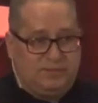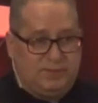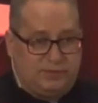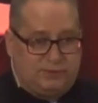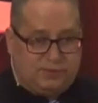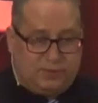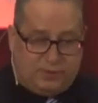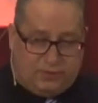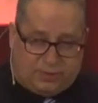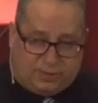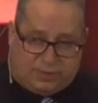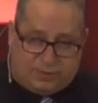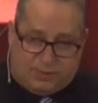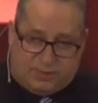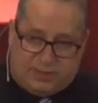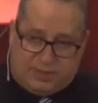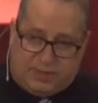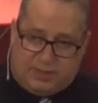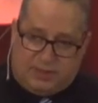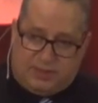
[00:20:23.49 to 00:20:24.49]
the
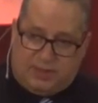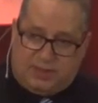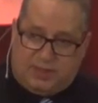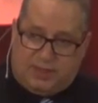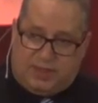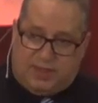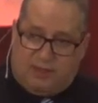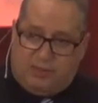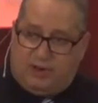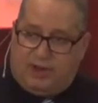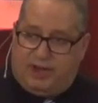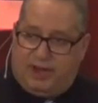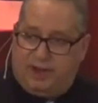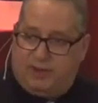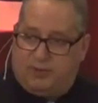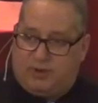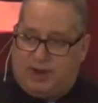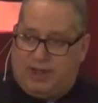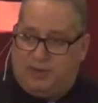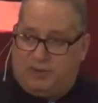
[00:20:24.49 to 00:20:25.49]
truth. I want to
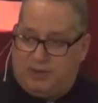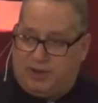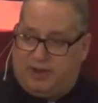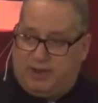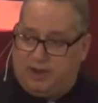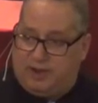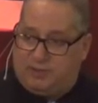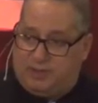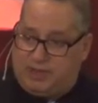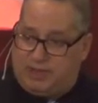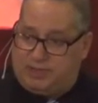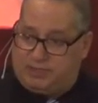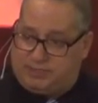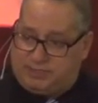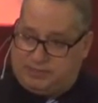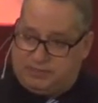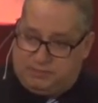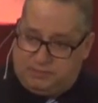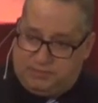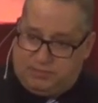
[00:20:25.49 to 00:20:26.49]
hear what I want to hear,
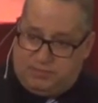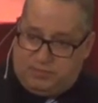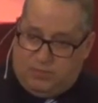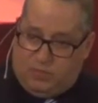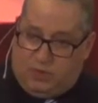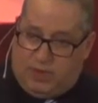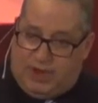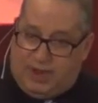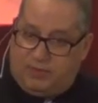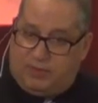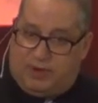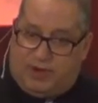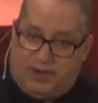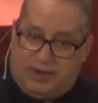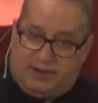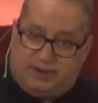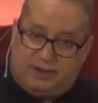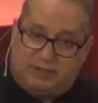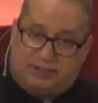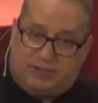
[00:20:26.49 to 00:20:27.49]
because what I want
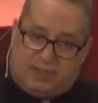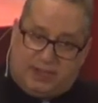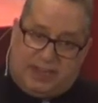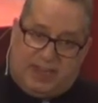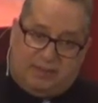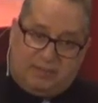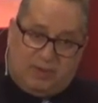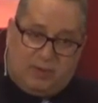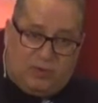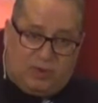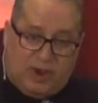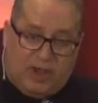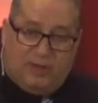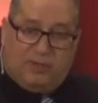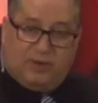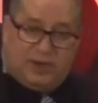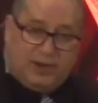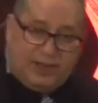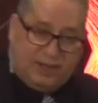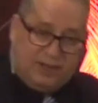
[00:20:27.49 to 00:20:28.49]
to hear is going to get me where
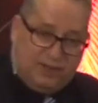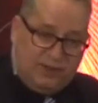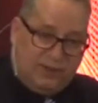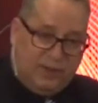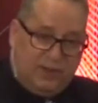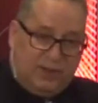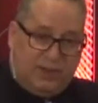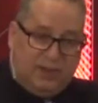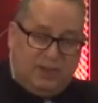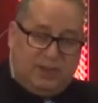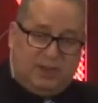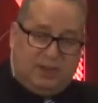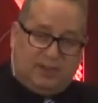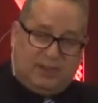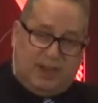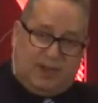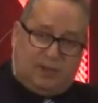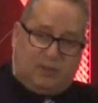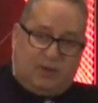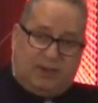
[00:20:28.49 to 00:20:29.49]
I want to go.
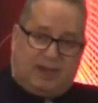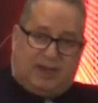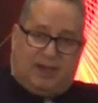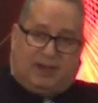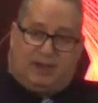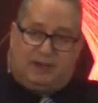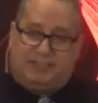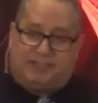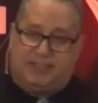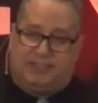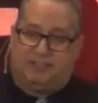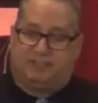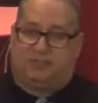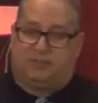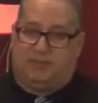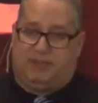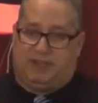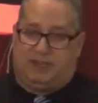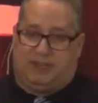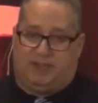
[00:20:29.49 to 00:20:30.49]
Not where God intends
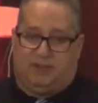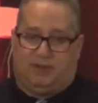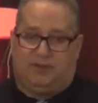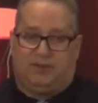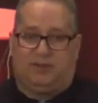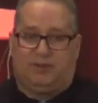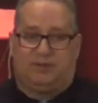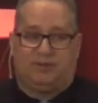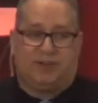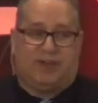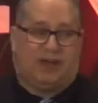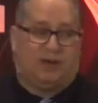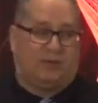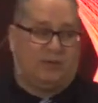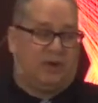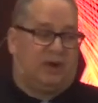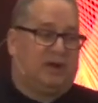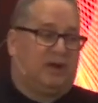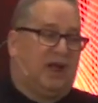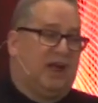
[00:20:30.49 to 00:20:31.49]
for me to go, not
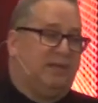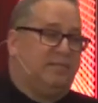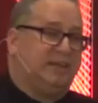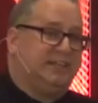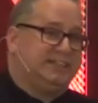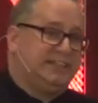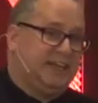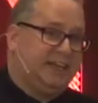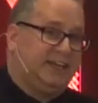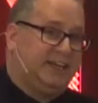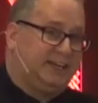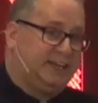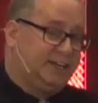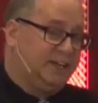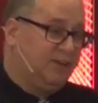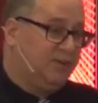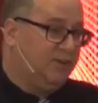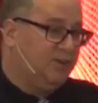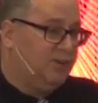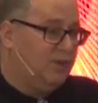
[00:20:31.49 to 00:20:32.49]
where I'm intended to
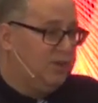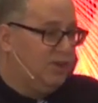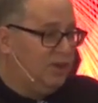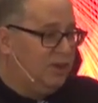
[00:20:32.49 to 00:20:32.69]
go.